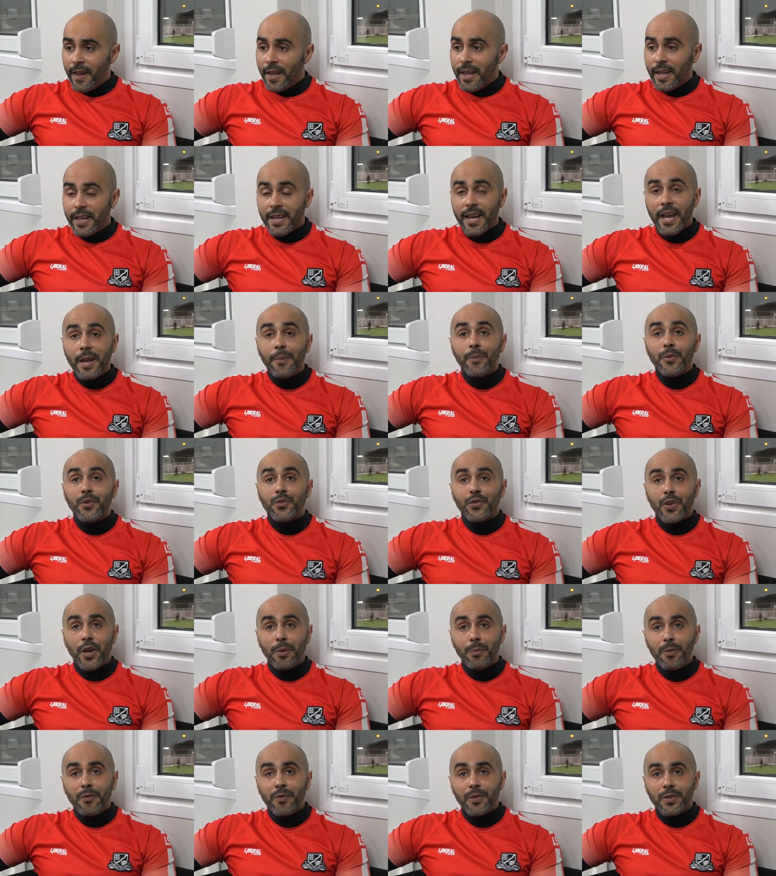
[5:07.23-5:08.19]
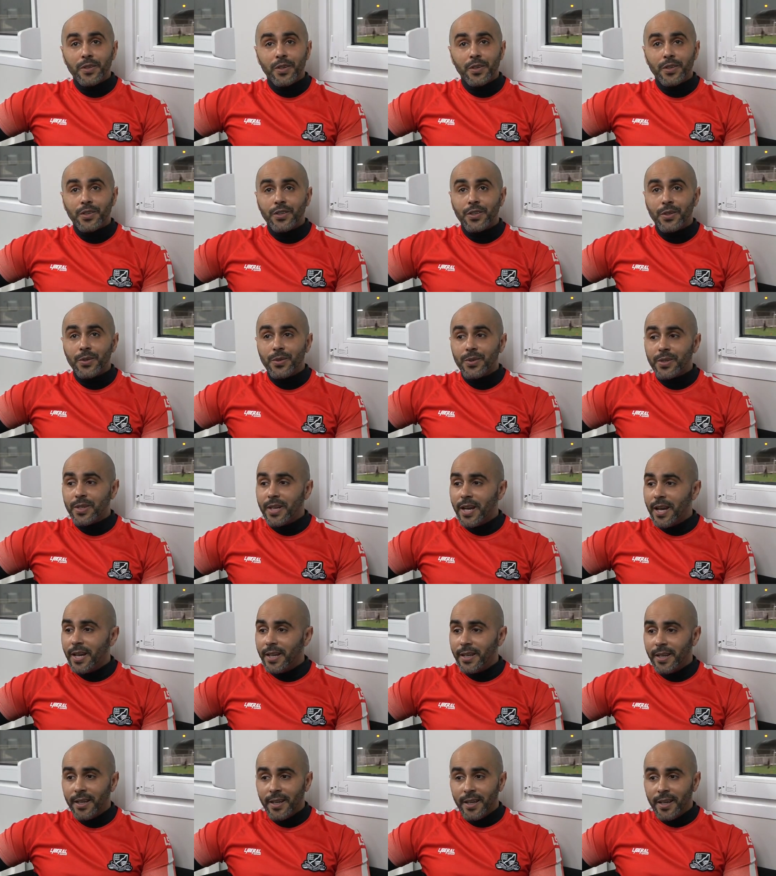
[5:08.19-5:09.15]
He came and trained with us on
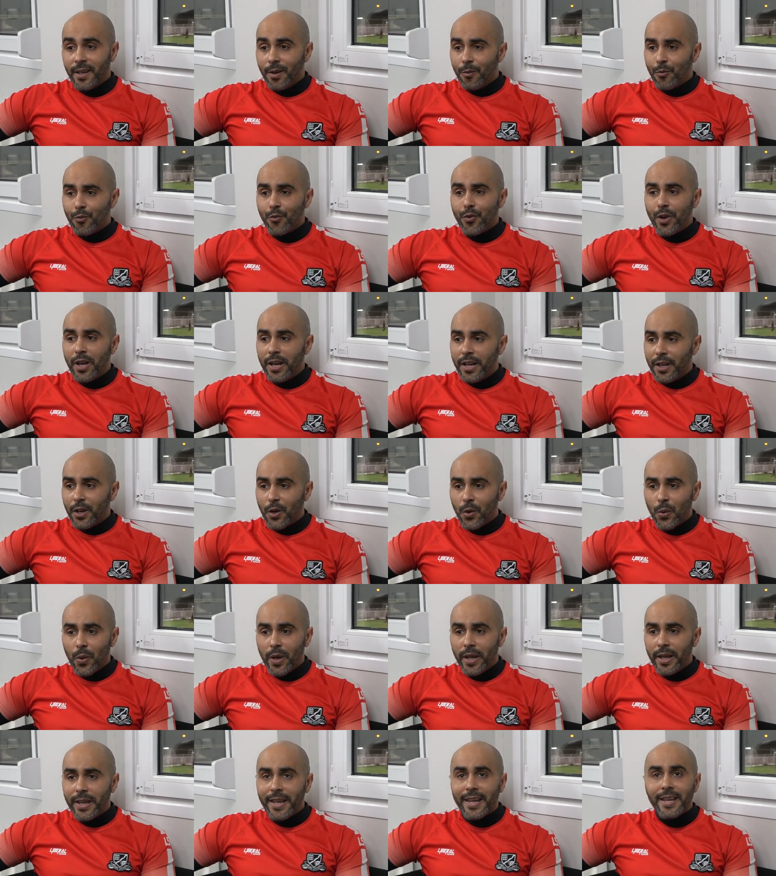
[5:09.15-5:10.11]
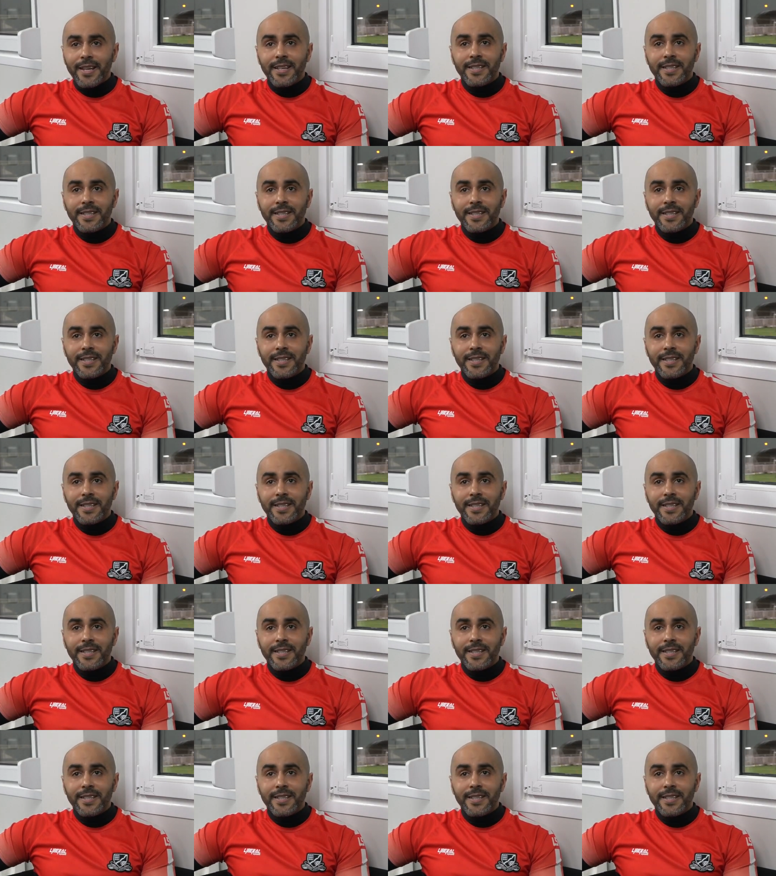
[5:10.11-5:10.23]
Tuesday really quick,